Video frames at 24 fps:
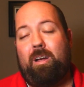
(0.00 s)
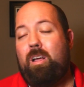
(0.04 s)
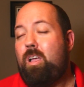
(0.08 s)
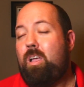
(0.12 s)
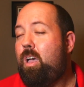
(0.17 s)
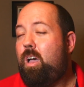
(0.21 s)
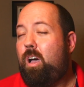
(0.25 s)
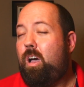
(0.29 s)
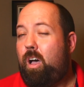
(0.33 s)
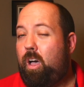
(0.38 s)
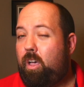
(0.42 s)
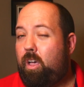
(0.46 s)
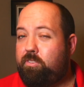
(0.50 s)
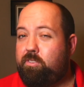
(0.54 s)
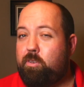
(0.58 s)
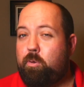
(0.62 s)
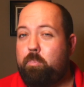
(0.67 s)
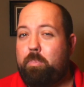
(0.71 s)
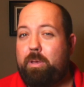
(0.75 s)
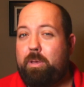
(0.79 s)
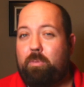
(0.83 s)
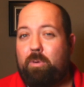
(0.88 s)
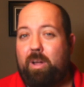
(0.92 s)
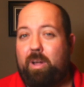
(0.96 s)
Also, be
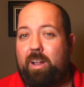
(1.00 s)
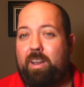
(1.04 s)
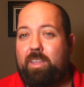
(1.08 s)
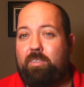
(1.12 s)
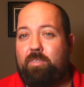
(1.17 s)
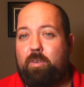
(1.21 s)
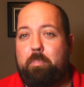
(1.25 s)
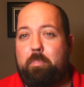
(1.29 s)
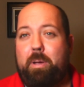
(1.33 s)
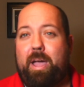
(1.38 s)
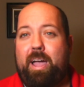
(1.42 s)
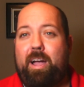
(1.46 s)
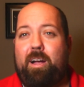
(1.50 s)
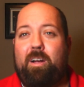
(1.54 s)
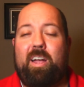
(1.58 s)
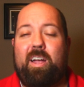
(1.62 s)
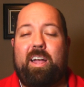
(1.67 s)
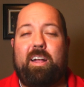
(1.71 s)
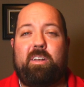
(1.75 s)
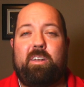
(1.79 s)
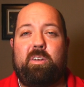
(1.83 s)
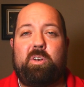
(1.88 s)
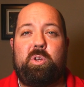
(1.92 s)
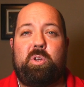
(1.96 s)
ready for power
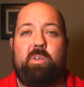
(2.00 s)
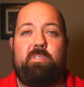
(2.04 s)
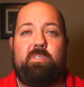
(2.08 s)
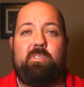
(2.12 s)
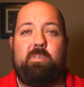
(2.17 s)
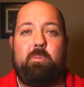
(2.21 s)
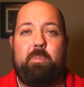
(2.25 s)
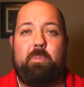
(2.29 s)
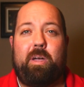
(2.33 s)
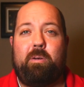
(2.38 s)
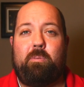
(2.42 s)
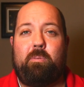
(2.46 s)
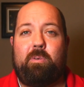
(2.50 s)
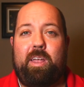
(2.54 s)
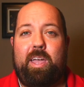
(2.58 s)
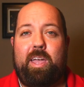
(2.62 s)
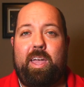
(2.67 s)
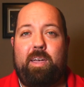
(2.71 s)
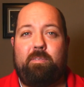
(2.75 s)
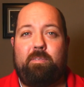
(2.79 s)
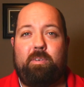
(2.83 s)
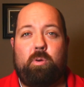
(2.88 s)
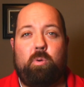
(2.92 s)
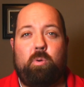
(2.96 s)
outages. You might want to have a
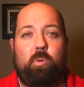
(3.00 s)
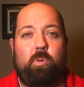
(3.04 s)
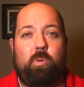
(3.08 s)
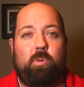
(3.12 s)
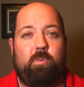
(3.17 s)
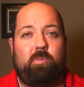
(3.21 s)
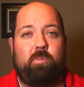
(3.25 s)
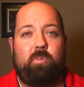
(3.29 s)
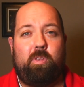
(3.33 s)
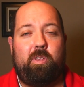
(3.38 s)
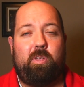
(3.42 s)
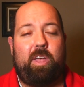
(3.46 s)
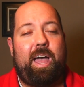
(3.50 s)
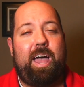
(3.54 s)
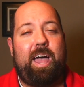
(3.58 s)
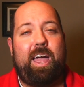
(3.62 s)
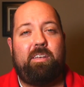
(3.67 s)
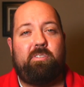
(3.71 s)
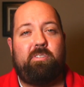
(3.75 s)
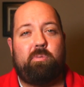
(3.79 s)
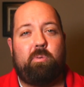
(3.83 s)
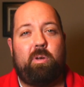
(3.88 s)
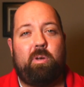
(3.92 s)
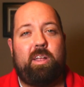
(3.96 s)
cooler full of ice
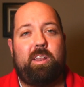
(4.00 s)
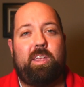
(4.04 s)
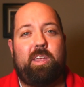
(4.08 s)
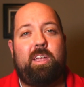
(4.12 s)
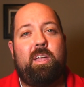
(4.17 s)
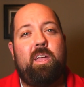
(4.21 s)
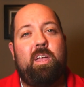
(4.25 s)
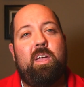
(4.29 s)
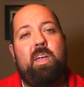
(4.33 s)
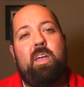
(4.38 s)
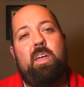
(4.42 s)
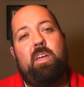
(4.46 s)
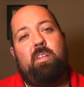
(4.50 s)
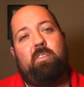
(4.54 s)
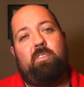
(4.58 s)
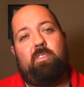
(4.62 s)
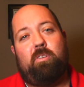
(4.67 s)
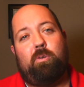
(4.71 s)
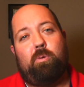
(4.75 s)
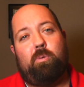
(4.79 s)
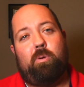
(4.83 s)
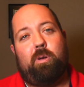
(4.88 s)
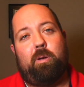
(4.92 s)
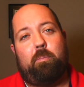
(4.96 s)
ready
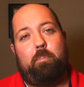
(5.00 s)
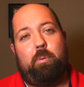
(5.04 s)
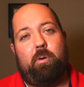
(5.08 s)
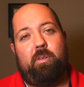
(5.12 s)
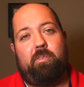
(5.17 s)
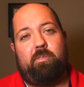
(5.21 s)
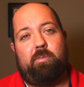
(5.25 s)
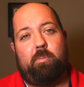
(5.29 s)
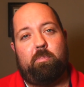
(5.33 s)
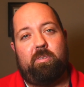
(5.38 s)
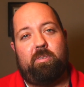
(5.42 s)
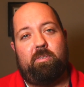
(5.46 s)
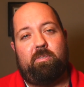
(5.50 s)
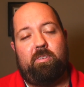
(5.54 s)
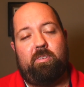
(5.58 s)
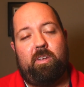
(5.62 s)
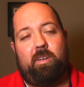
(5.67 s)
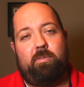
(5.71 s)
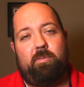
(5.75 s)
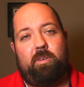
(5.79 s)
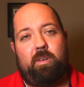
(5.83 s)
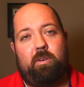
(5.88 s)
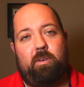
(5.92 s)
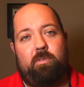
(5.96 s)
to put some of the stuff in
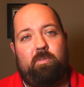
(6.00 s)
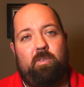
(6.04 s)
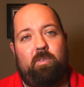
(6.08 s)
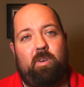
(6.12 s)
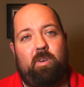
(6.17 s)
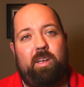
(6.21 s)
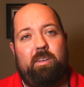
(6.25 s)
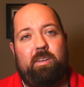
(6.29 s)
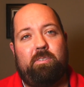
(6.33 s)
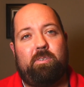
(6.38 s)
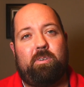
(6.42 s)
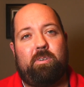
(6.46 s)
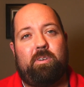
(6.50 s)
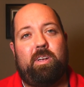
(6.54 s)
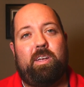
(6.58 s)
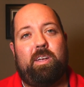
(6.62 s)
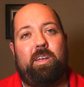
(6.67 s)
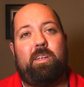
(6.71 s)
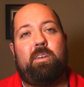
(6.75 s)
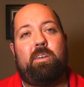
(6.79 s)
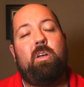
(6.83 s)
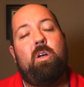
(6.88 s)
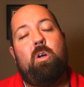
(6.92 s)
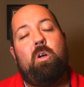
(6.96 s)
your freezer in,
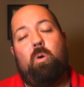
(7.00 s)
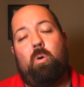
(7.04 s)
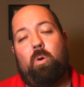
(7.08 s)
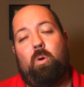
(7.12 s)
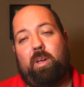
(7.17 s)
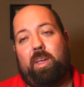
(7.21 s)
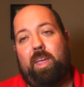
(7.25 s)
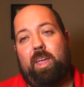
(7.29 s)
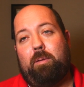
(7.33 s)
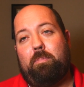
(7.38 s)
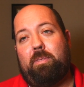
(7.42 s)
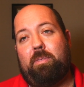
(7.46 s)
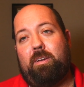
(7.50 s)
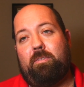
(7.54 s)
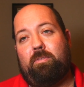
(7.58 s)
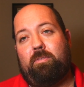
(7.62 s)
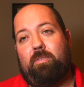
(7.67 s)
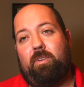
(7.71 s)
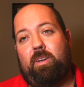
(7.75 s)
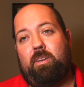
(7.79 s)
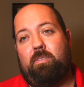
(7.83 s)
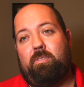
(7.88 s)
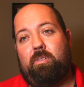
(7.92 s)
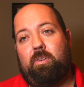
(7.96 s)
or keep that freezer
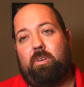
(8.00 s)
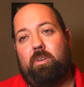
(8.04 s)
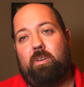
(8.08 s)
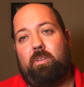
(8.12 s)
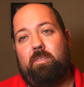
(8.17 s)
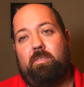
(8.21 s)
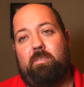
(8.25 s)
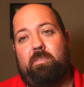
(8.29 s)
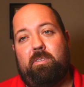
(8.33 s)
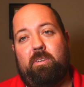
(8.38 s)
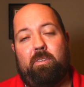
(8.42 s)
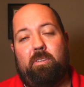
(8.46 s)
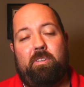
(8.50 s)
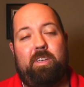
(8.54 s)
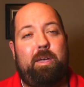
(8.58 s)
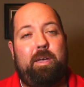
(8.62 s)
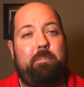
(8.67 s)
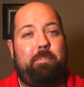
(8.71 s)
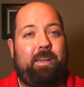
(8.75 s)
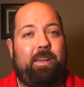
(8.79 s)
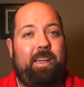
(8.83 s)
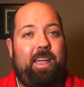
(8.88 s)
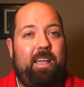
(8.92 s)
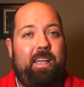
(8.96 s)
good and sealed up in
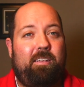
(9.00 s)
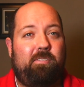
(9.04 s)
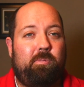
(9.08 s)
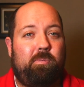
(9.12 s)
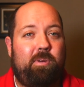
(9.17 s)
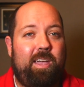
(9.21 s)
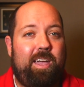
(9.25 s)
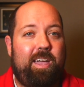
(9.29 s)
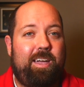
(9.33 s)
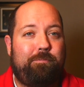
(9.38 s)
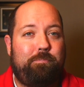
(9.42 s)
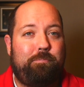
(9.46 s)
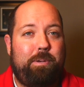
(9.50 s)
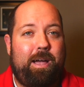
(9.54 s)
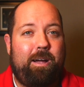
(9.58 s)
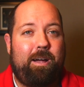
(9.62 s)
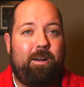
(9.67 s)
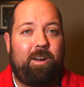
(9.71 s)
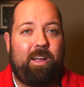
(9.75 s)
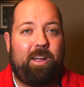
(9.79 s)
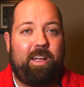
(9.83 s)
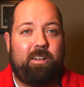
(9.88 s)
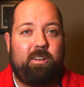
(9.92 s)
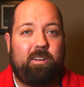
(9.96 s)
case we have power
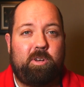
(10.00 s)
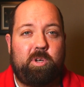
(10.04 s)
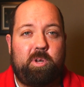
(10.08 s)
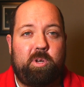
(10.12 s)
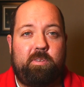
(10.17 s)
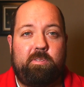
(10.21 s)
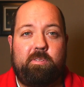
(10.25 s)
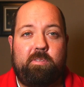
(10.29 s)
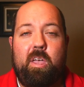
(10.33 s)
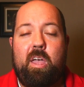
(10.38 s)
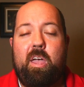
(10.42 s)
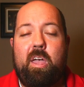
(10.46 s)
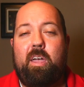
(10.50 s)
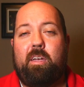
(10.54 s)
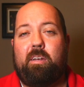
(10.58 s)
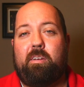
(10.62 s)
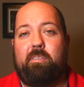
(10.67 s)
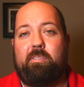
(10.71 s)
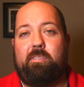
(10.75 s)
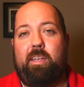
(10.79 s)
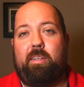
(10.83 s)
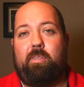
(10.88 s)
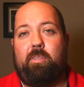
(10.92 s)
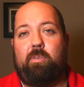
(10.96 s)
outages, because that
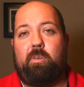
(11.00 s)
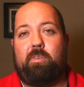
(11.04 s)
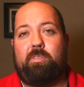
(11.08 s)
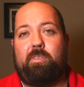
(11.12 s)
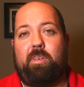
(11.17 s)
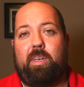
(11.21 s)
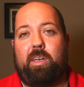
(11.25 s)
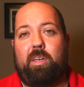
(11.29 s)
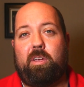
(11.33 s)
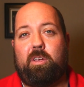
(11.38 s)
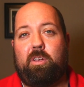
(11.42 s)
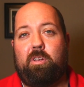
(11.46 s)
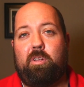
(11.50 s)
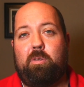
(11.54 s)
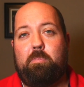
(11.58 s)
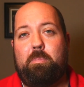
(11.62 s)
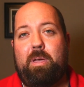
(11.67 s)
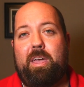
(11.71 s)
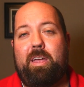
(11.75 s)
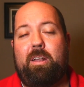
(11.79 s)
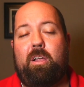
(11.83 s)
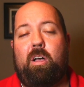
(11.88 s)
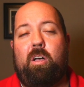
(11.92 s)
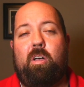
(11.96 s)
looks like a good bet.
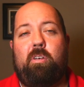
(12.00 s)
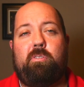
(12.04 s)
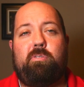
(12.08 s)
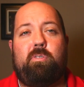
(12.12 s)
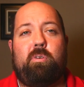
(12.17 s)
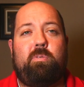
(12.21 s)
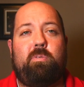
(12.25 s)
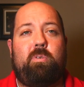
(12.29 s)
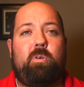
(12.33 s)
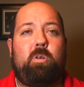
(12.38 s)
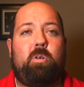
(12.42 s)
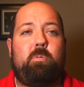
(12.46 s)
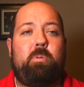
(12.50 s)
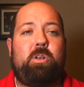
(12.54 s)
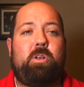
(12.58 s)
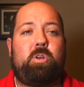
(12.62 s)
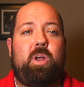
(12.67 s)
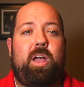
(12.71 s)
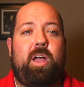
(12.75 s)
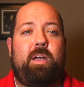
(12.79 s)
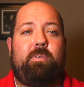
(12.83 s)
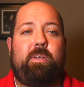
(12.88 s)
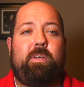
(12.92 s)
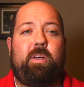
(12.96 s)
Also, if you're going to be
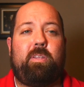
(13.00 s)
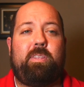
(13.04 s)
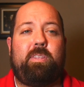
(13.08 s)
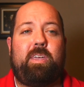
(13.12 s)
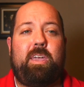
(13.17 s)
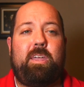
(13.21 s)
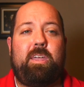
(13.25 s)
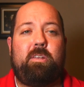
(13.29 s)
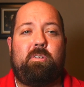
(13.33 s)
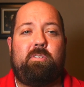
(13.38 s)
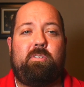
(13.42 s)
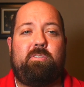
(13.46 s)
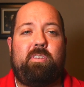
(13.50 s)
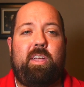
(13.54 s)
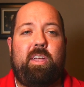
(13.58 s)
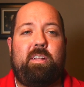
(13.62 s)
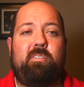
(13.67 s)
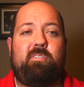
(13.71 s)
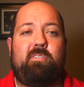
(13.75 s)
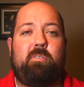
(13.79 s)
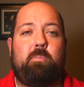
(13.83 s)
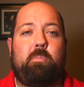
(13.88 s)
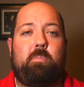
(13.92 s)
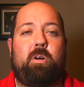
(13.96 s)
traveling on the interstates
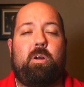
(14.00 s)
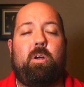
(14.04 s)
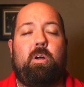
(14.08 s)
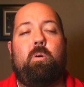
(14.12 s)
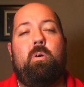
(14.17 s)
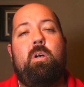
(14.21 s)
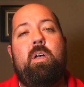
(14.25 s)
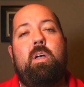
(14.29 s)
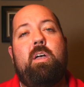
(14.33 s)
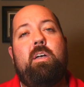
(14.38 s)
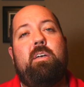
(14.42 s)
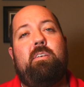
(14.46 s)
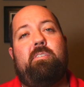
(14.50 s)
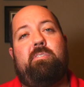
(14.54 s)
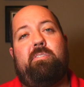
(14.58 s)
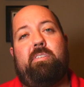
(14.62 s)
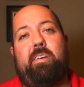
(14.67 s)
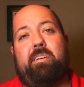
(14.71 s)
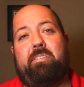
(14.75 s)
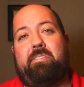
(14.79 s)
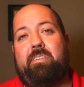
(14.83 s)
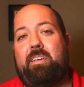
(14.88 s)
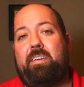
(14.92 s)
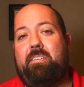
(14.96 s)
tomorrow, 60,
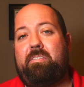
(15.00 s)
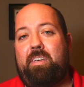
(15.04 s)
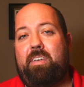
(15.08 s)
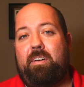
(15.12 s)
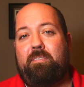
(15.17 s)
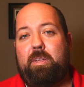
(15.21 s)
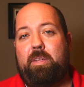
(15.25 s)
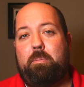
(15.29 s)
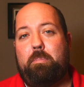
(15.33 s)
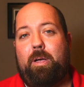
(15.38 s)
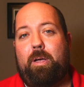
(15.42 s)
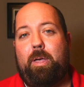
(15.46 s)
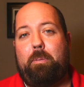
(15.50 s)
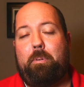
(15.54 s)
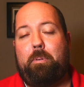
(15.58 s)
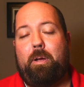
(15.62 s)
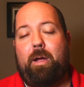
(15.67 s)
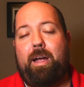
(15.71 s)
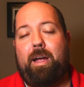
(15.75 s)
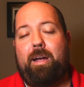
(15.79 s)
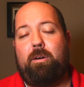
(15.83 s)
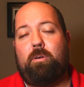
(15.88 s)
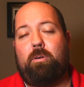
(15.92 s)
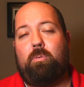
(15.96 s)
70 mile per hour
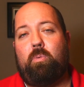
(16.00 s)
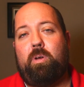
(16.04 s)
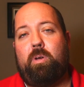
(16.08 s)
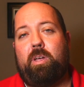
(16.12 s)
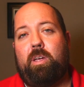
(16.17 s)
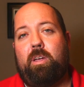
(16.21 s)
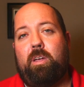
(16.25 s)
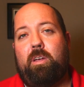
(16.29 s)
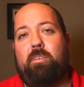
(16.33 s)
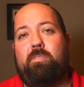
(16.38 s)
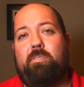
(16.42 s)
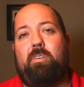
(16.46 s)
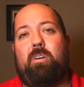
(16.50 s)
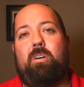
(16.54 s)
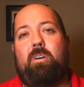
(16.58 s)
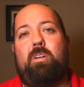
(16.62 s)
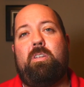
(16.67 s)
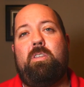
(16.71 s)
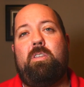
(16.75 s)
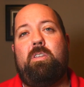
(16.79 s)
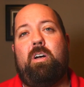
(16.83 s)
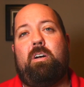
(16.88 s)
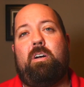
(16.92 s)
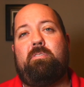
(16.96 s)
wind gusts are
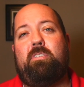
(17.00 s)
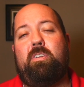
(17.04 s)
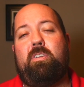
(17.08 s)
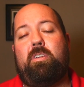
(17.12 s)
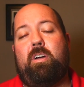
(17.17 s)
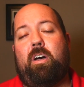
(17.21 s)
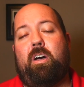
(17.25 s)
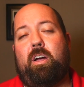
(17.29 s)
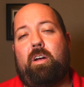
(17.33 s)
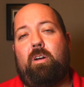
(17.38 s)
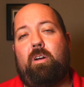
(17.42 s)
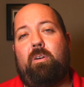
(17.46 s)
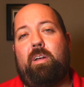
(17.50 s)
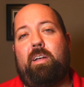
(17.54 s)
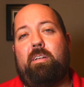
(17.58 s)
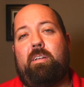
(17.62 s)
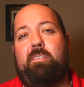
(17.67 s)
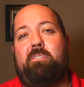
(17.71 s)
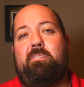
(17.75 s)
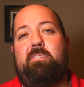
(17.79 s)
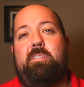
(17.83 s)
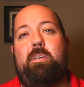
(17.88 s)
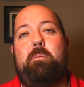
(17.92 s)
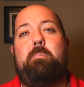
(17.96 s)
enough to knock around
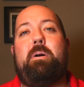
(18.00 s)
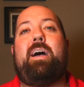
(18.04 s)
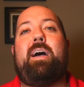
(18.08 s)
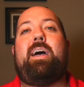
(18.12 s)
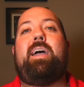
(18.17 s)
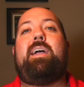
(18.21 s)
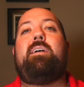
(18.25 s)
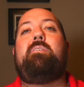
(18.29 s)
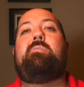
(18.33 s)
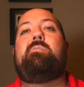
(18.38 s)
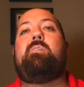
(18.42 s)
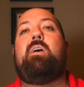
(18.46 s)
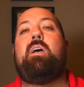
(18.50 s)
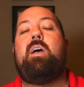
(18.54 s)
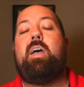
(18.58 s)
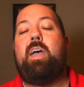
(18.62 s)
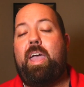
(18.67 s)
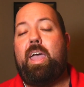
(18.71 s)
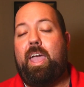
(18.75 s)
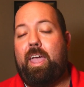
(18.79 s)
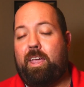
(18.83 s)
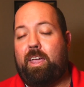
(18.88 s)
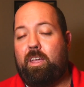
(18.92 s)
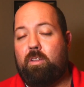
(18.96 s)
semis and
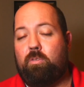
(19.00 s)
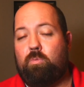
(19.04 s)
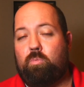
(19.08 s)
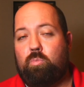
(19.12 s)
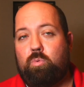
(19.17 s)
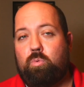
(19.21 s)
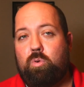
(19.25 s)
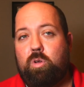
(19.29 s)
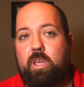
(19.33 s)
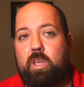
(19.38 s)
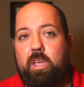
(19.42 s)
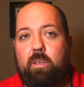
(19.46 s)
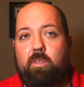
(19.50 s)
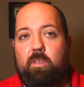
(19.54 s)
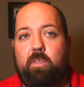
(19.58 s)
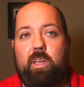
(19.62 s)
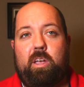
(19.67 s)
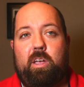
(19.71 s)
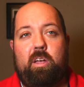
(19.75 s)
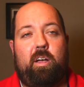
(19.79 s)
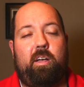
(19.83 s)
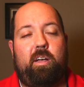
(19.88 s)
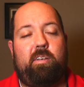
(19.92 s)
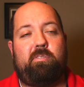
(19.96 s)
can really
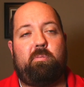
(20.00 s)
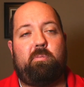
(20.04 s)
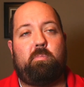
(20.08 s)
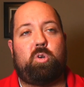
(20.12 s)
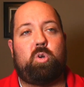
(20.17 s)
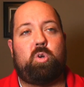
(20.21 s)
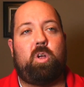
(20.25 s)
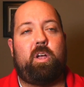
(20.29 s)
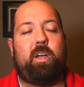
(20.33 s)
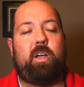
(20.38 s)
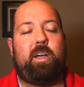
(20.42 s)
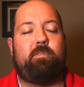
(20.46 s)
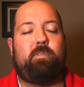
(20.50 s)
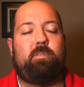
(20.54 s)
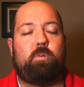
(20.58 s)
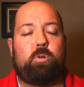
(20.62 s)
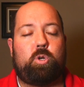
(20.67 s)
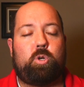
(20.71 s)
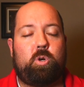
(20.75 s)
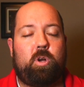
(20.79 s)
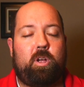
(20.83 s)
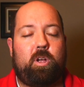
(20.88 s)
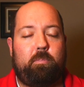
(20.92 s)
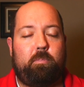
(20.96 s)
cause some travel
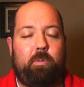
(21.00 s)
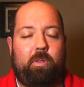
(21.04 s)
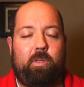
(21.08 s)
trouble.